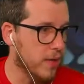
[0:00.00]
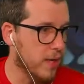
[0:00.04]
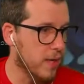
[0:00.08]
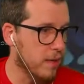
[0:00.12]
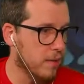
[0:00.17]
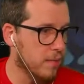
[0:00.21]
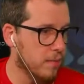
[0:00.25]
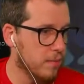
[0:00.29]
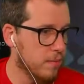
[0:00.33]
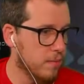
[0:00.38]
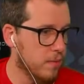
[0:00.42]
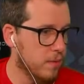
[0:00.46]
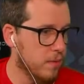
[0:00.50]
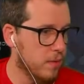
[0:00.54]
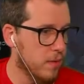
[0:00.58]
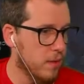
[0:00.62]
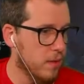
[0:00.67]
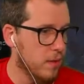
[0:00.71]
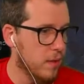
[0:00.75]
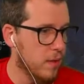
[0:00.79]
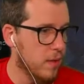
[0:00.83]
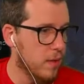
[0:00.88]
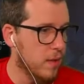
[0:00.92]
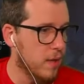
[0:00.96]
now,
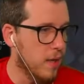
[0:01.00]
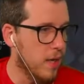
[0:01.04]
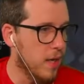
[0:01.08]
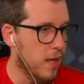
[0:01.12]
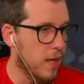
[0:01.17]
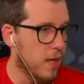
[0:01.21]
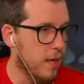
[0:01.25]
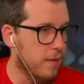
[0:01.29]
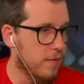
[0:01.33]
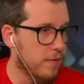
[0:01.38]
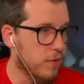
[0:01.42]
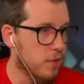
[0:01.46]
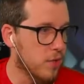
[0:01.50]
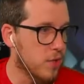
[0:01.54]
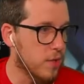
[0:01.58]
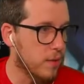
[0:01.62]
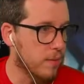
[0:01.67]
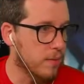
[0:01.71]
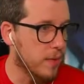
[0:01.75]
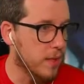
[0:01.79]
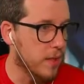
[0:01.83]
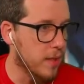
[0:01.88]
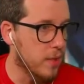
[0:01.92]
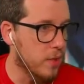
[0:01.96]
if there's
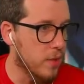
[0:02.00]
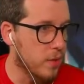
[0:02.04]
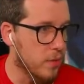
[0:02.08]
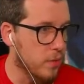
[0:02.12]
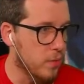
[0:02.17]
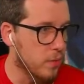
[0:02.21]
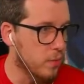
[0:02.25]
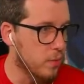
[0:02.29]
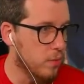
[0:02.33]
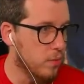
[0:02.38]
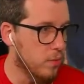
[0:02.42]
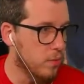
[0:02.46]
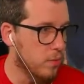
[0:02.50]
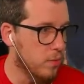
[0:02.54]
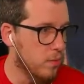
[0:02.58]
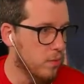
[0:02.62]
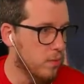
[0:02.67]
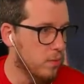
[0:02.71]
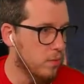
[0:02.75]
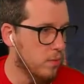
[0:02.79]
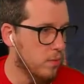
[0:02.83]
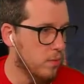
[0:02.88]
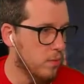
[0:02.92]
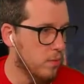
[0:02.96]
something that you
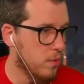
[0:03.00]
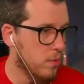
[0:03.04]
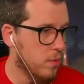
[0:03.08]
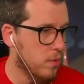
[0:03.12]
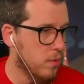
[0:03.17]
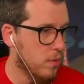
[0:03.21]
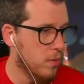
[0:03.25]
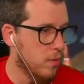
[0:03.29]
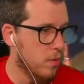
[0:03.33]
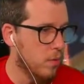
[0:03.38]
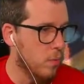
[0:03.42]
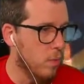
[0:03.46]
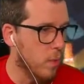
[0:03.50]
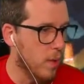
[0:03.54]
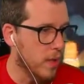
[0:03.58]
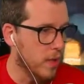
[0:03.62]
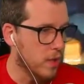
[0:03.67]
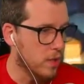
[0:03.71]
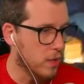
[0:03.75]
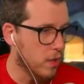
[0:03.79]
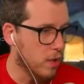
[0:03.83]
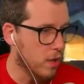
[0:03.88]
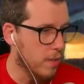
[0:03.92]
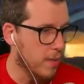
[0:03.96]
want
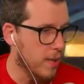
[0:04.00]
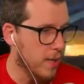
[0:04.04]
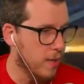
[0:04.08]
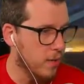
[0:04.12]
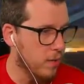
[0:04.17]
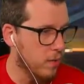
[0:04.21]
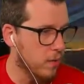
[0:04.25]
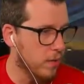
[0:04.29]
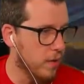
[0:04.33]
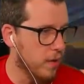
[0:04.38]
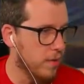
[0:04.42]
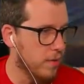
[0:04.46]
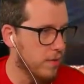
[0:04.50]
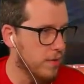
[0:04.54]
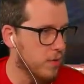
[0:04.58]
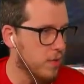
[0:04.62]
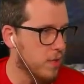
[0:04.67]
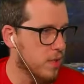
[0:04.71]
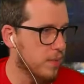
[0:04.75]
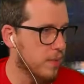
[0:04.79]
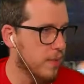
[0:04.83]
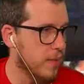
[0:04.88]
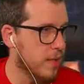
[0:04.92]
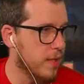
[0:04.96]
to talk about, or if there's
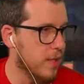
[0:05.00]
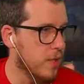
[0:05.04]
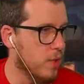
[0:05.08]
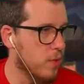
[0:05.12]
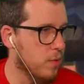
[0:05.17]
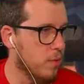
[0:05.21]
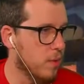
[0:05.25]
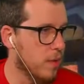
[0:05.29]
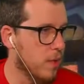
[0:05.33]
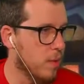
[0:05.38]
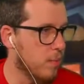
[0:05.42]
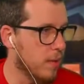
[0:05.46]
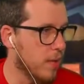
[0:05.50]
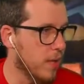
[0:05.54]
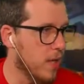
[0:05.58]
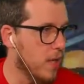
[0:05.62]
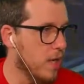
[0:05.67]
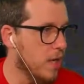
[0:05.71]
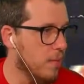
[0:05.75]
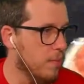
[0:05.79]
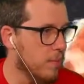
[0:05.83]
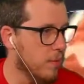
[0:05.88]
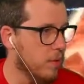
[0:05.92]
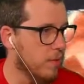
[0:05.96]
something that you want to bring
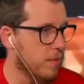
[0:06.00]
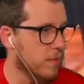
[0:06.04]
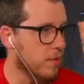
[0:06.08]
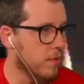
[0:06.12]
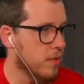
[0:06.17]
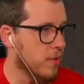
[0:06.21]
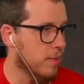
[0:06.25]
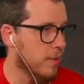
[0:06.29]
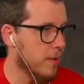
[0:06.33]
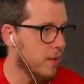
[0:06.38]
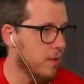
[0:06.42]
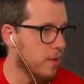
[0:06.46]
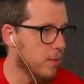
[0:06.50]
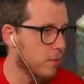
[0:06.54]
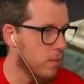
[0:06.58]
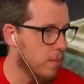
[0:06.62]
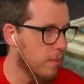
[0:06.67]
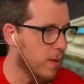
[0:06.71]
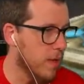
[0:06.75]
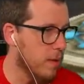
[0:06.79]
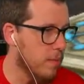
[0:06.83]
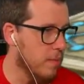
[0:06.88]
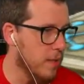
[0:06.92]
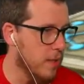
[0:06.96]
up, or if there's something you want
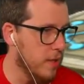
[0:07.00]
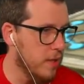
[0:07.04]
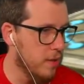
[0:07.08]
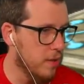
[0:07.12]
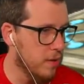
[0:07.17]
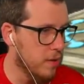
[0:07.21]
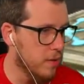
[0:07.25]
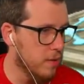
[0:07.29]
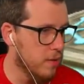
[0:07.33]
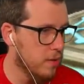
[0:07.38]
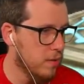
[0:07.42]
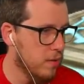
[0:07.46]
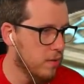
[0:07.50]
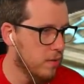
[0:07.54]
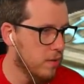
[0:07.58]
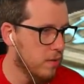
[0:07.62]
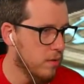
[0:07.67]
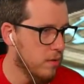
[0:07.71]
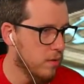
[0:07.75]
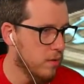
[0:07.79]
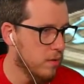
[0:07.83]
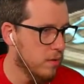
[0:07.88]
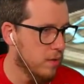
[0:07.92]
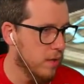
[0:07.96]
my opinion on,
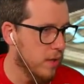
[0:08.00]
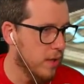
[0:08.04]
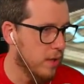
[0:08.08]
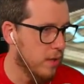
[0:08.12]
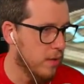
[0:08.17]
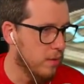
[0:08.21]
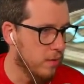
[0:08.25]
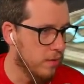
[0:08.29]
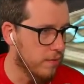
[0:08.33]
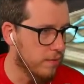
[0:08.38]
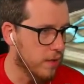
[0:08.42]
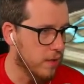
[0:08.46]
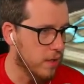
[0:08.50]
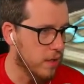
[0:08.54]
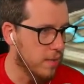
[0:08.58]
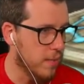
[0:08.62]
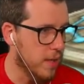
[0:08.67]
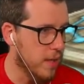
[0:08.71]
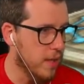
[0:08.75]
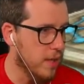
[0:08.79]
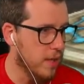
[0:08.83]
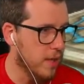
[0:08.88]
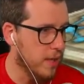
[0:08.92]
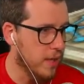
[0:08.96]
and who the fuck am
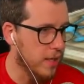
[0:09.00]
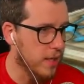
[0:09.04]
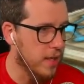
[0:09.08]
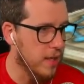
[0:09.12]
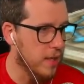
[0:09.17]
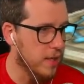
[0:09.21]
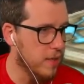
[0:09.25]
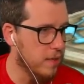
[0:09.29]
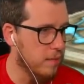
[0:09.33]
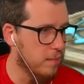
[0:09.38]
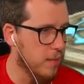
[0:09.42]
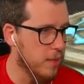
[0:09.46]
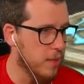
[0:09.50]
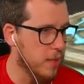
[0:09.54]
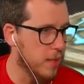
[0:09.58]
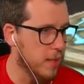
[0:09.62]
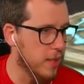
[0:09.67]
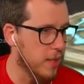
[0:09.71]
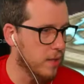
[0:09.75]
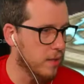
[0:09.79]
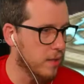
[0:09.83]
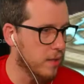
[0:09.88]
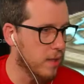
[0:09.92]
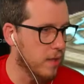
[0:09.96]
I get it, but
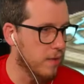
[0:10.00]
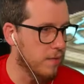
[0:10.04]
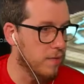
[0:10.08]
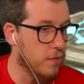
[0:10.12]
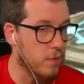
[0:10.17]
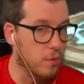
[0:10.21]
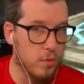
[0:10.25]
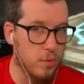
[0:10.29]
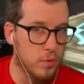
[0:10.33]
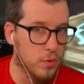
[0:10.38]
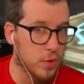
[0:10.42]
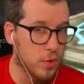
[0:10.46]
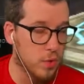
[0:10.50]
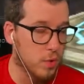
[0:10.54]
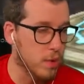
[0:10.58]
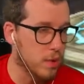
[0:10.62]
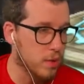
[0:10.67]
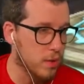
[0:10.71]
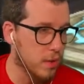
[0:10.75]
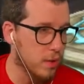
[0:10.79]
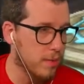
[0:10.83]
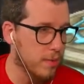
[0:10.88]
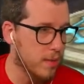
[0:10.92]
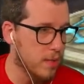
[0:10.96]
like, if you just
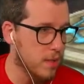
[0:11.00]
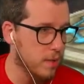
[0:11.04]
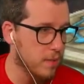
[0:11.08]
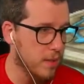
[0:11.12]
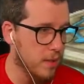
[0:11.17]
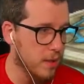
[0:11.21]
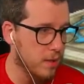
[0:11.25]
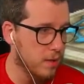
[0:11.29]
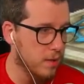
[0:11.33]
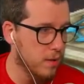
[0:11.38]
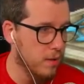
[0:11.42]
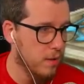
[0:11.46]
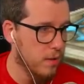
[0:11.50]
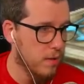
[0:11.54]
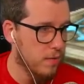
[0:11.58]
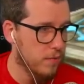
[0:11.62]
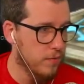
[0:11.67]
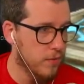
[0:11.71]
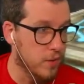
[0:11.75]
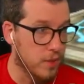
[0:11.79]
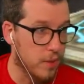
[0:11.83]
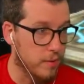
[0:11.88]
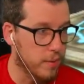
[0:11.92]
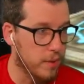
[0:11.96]
want to talk about something,
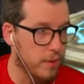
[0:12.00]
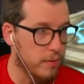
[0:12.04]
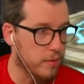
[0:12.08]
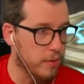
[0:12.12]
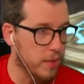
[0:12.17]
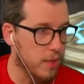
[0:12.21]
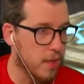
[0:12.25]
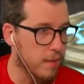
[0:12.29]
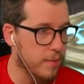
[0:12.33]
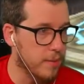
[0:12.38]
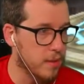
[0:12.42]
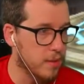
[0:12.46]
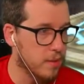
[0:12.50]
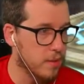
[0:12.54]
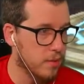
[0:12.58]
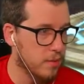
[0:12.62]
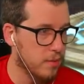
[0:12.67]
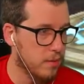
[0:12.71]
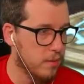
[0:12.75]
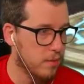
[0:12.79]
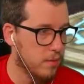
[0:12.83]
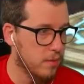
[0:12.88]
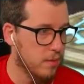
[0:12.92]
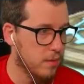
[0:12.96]
just let me know in the comments.
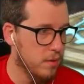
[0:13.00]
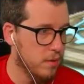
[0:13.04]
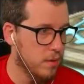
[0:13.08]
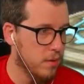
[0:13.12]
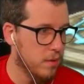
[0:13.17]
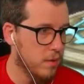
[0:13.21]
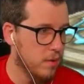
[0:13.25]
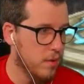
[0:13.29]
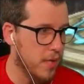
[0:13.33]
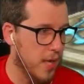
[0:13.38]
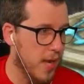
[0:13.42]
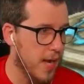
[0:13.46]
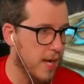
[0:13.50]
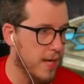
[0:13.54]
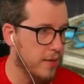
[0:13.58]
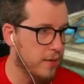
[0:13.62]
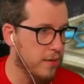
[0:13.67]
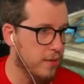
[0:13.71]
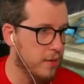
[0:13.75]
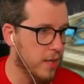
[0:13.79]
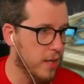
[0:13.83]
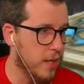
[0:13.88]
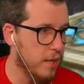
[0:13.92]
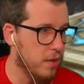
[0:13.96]
Say, hey
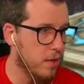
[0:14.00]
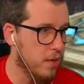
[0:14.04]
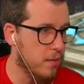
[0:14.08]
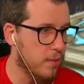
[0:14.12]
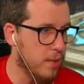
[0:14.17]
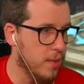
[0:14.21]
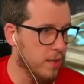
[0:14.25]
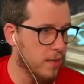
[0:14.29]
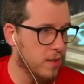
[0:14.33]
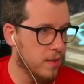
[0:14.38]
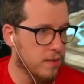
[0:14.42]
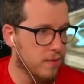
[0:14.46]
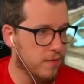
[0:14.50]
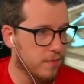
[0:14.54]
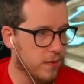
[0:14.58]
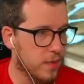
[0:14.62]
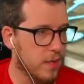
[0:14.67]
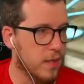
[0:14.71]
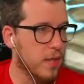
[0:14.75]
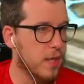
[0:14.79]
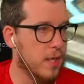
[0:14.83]
dude, I heard about this fucking